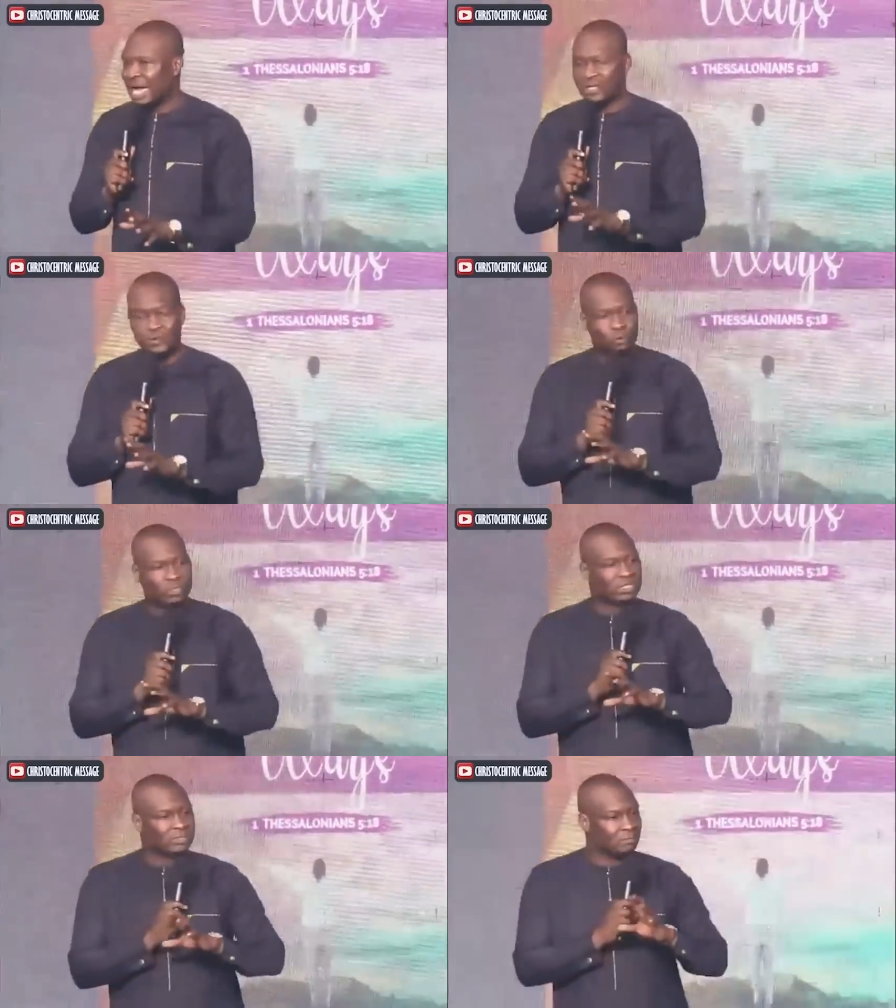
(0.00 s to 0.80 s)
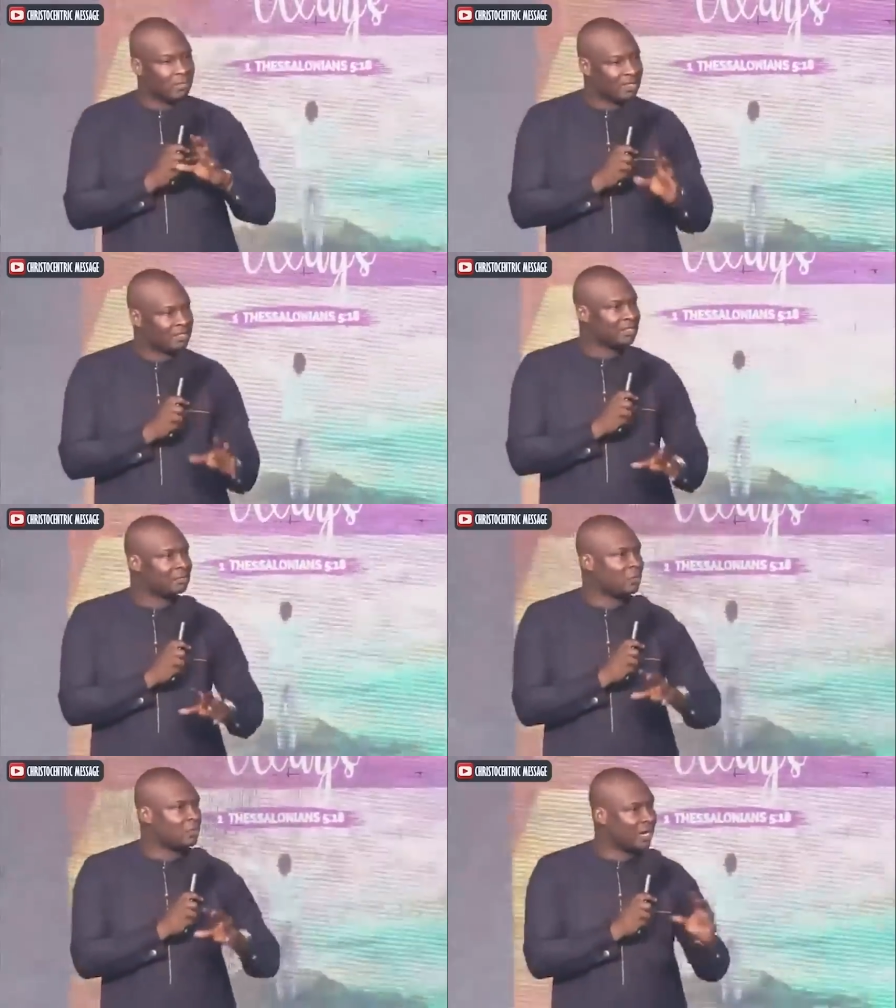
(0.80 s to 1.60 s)
and took his mercies
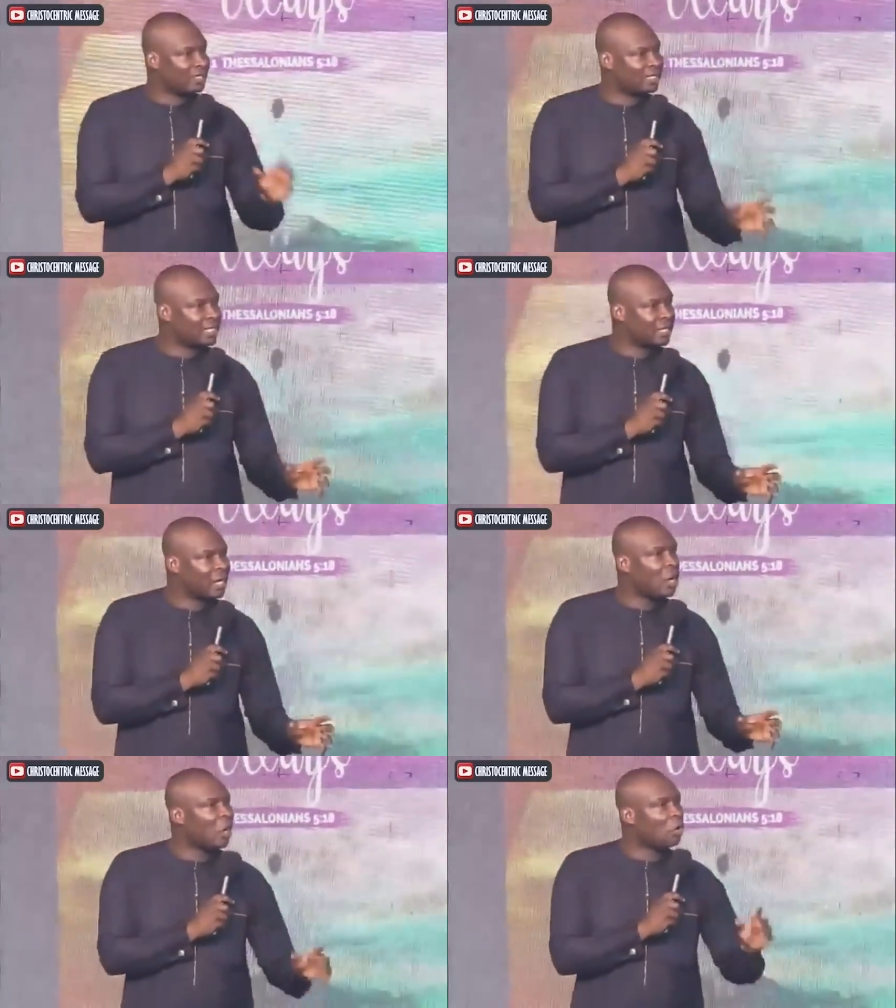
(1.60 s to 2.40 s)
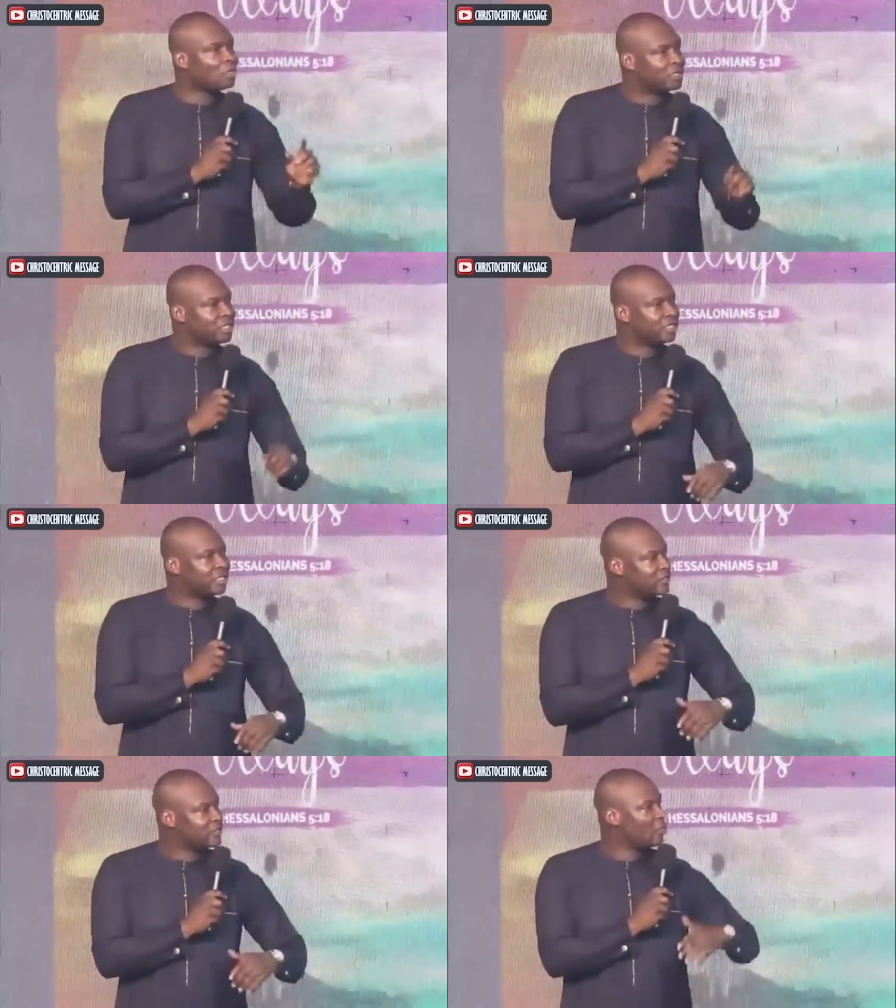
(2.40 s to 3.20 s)
for granted until
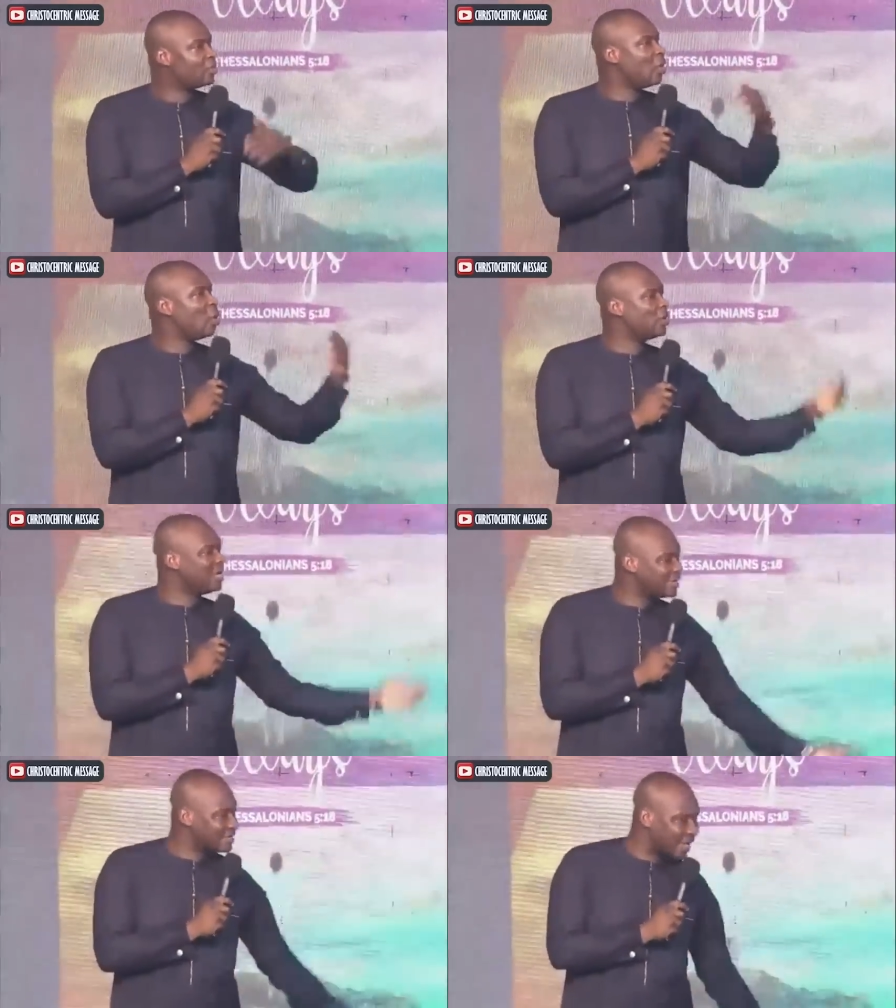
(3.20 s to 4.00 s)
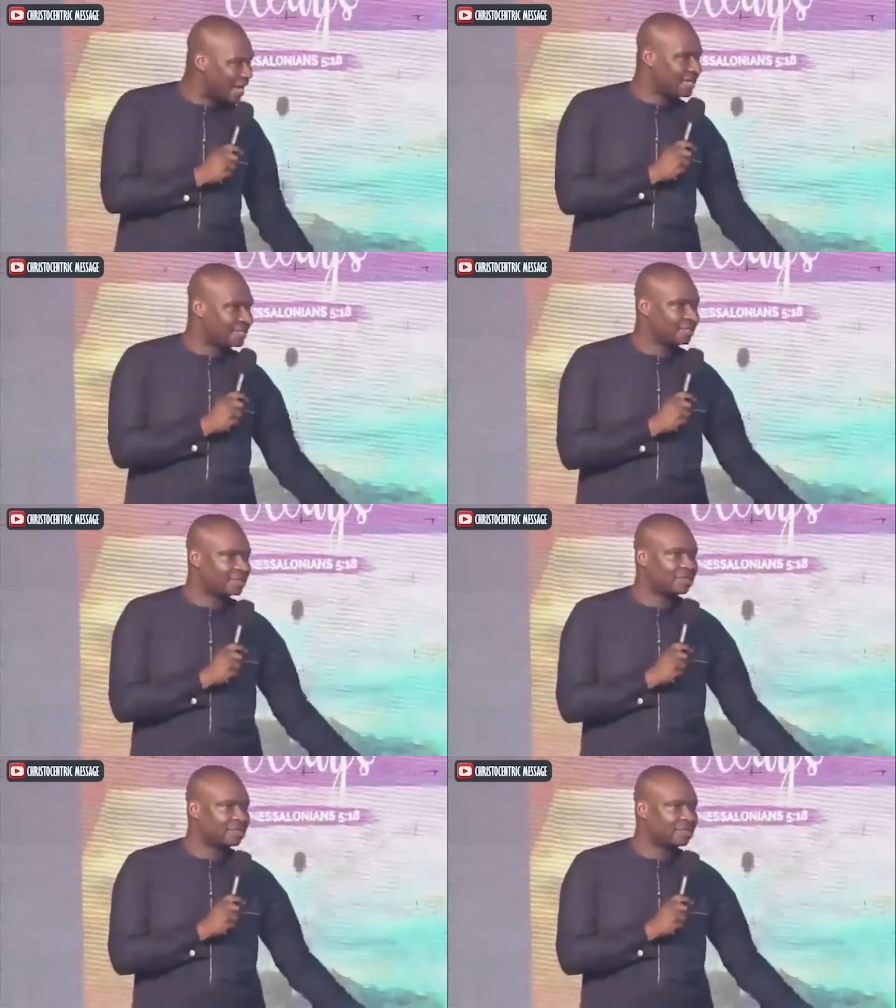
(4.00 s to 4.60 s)
they saw the other side